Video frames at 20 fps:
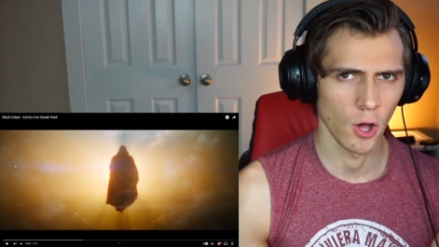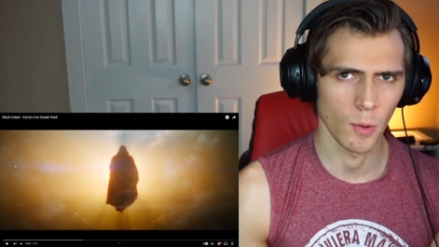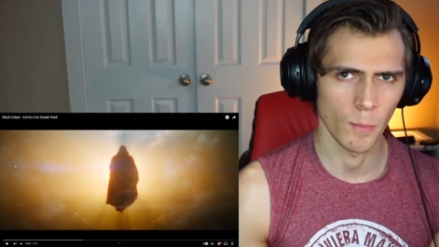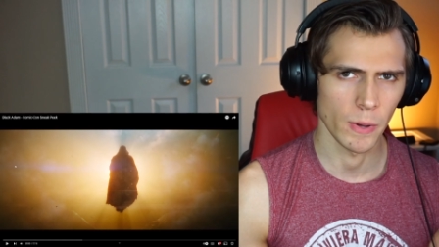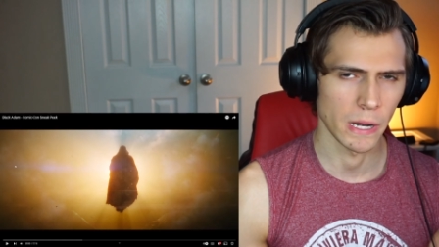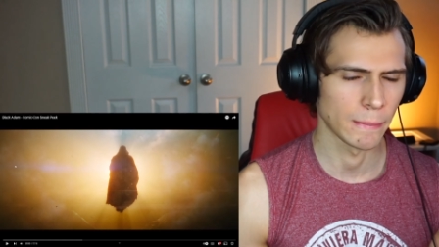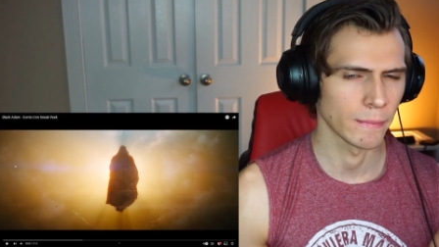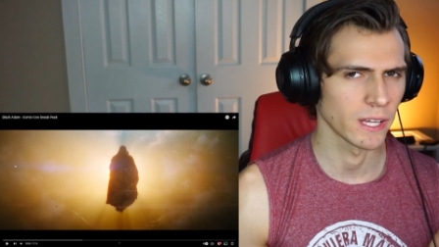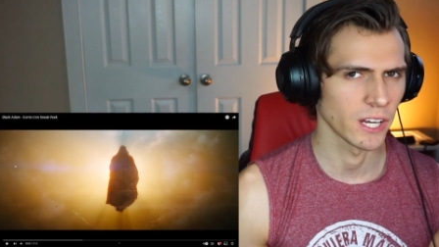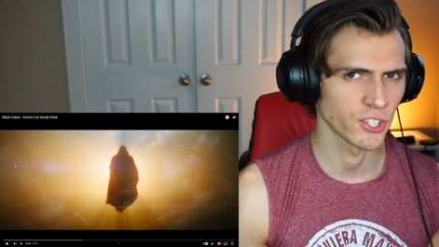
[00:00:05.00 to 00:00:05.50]
long,
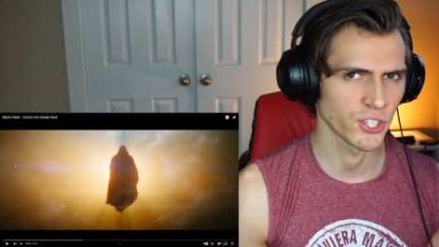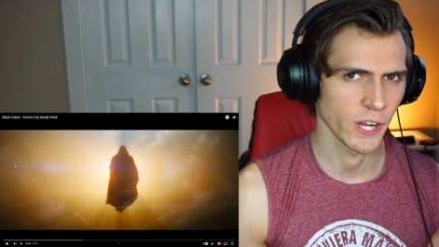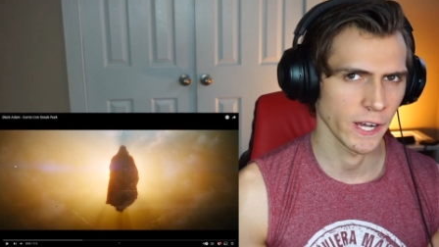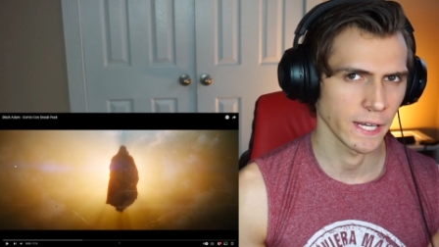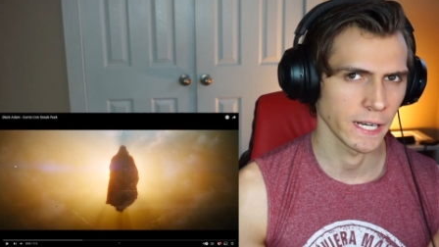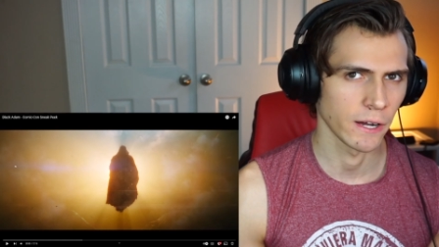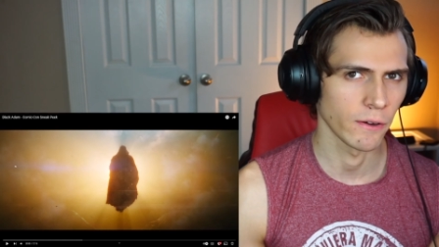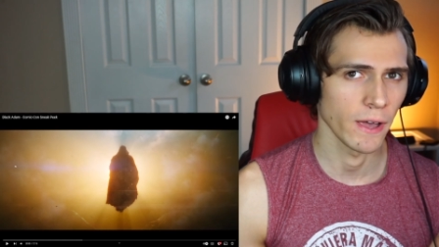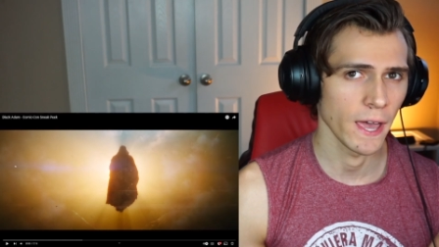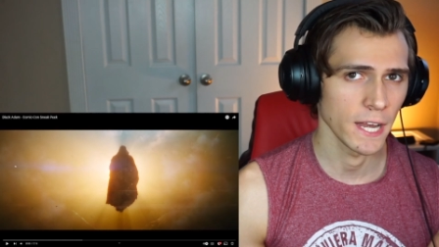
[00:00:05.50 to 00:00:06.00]
but I'm going to
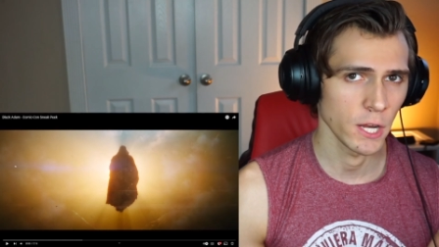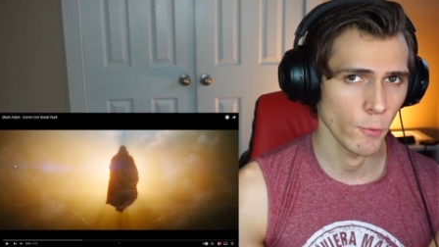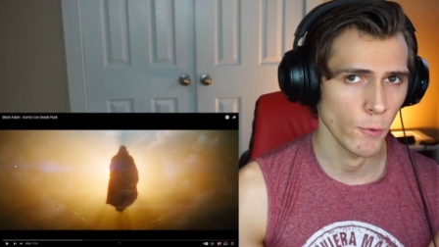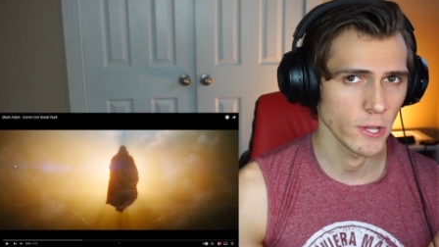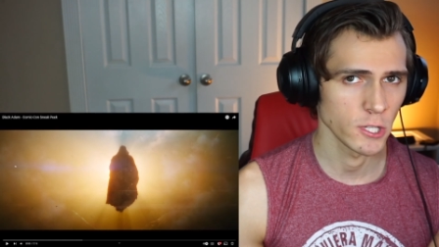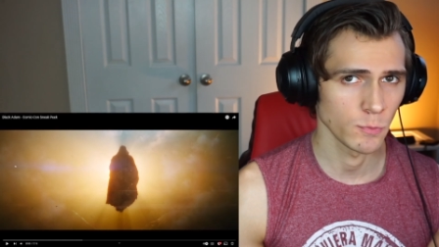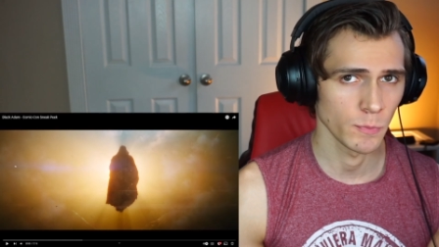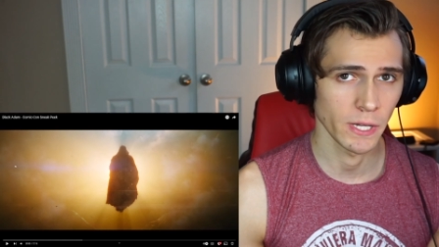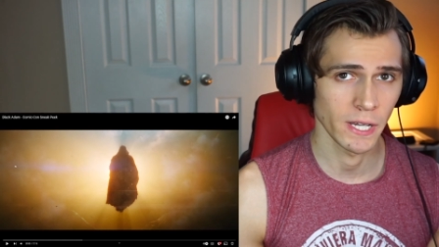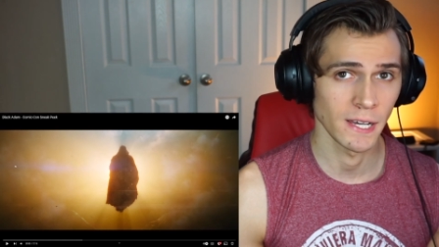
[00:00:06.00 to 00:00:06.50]
check it out
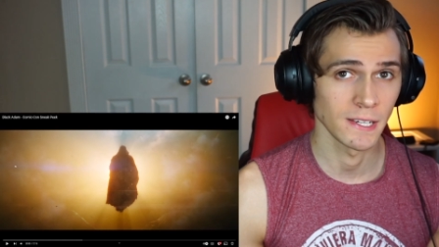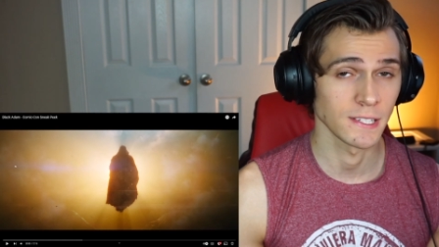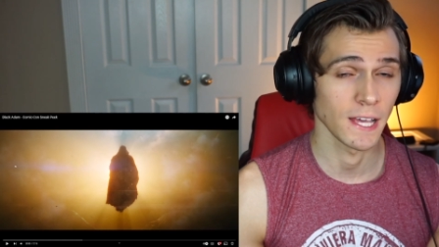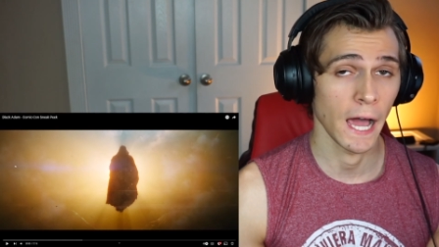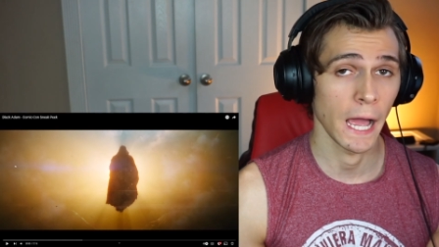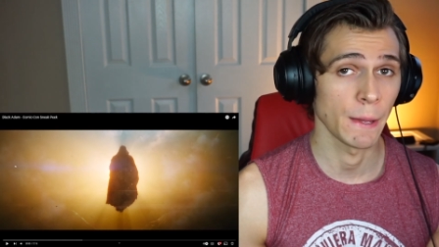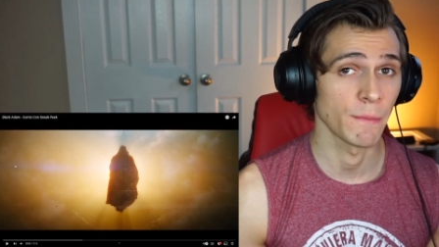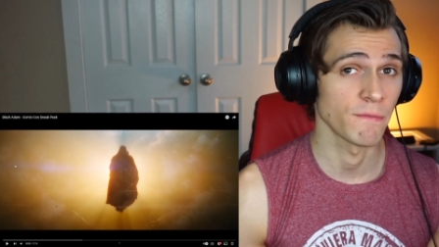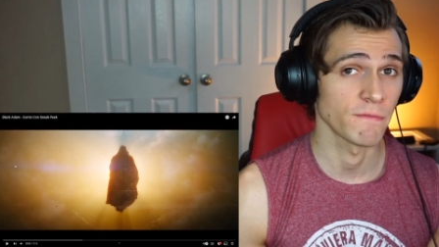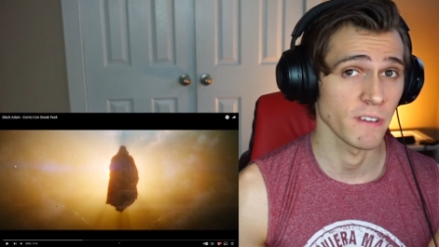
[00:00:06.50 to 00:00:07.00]
anyways because
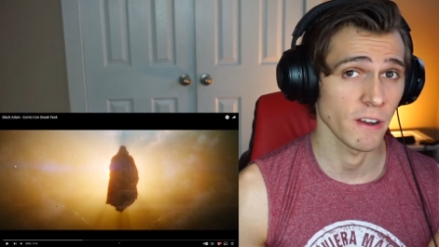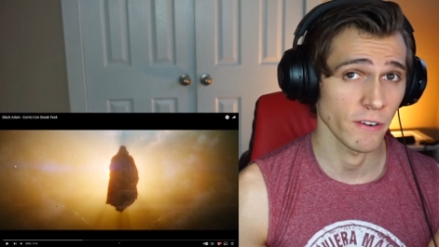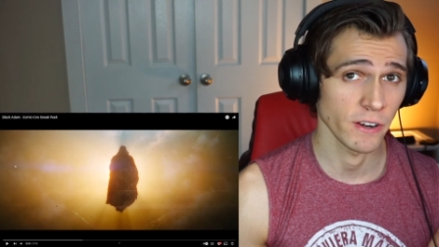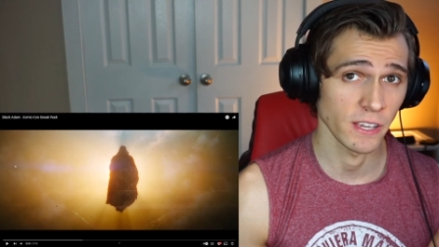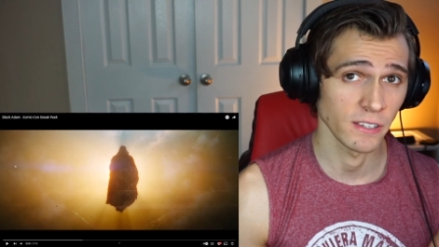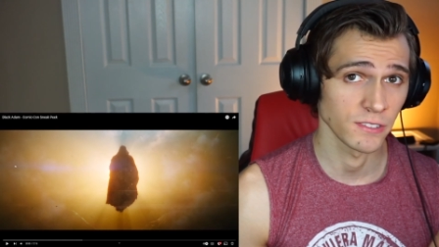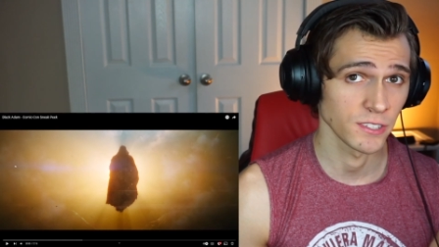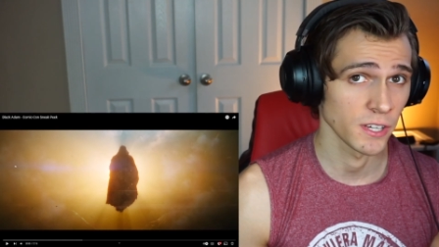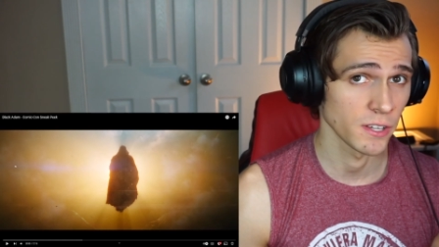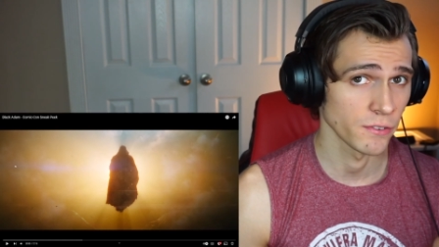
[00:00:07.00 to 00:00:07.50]
I am very
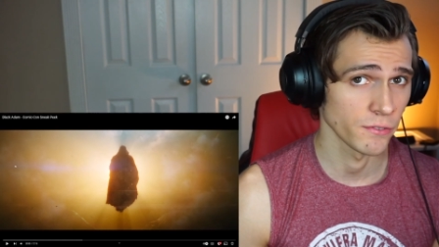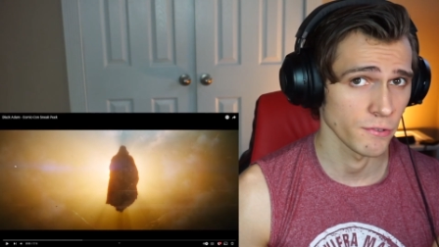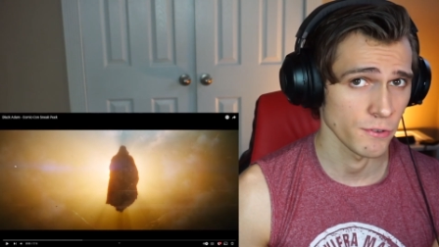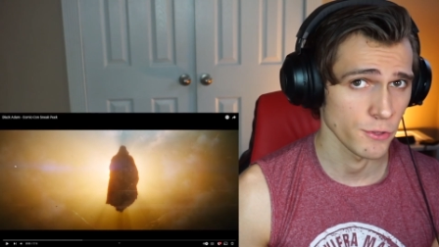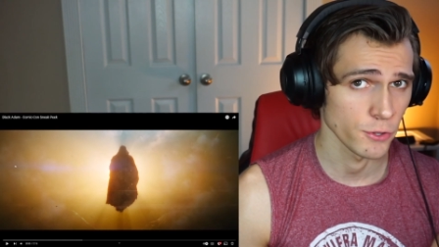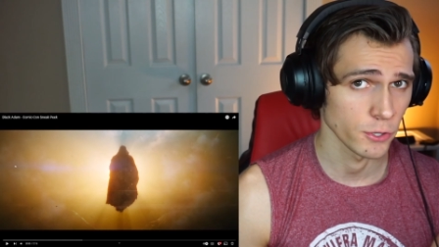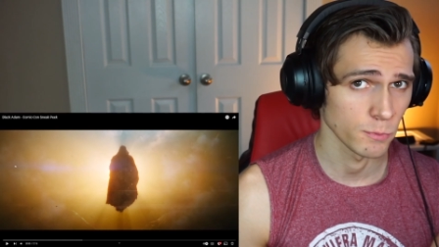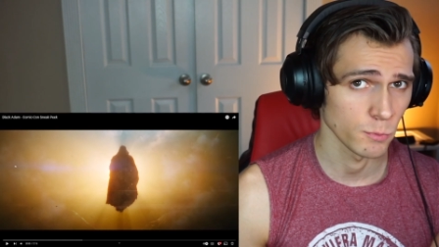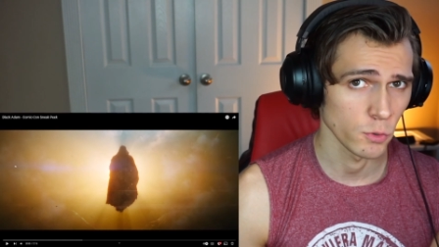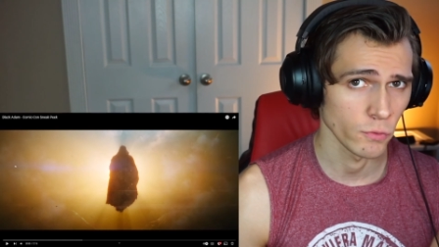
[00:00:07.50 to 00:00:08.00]
excited for
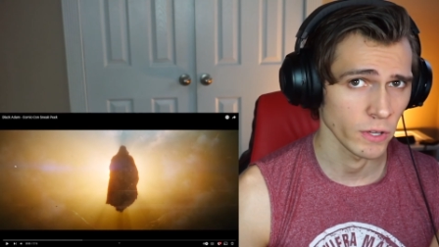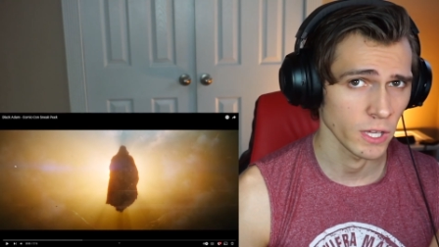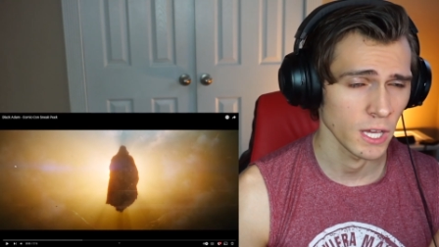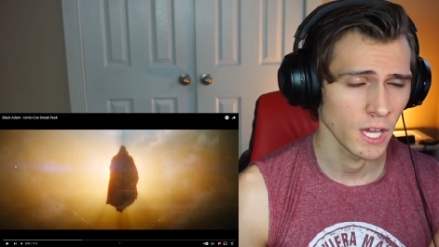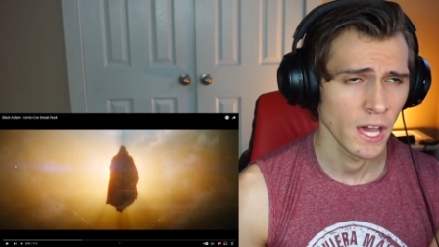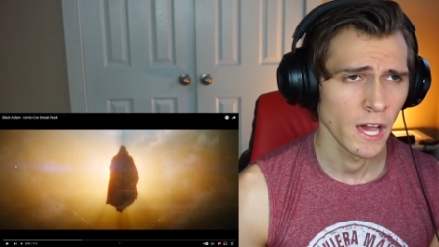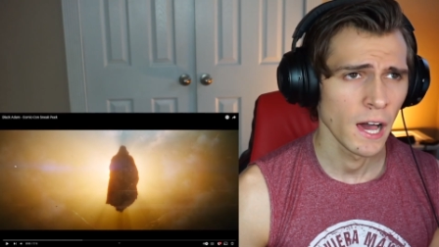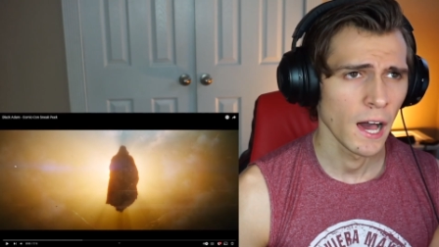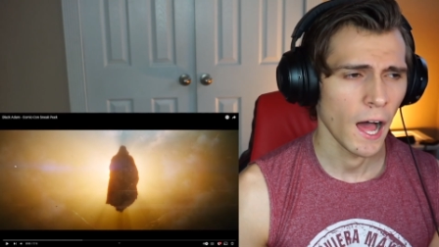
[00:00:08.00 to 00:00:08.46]
this movie.